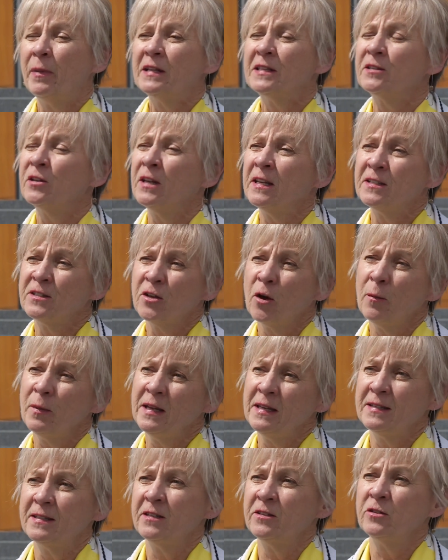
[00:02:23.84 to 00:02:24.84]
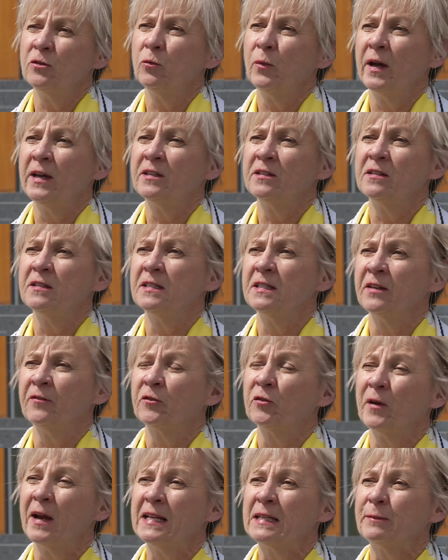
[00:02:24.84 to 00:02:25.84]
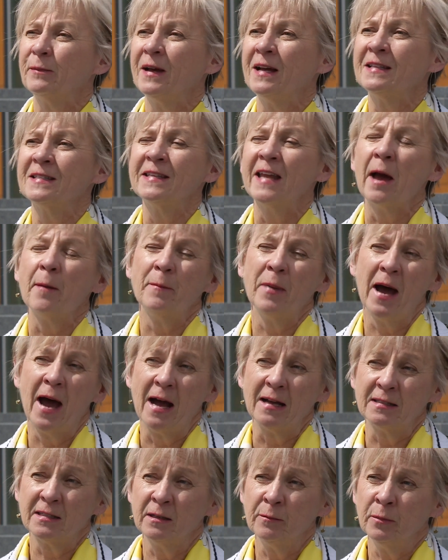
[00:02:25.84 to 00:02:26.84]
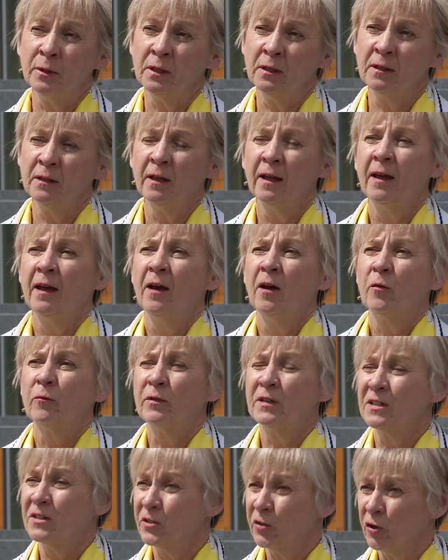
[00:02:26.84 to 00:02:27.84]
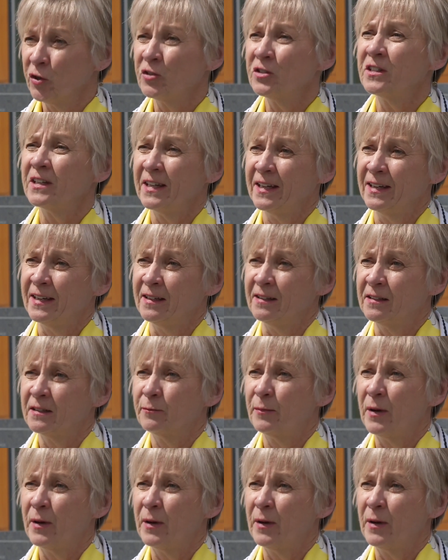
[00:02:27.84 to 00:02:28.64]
But so in so many situations, if transplant's not possible, research is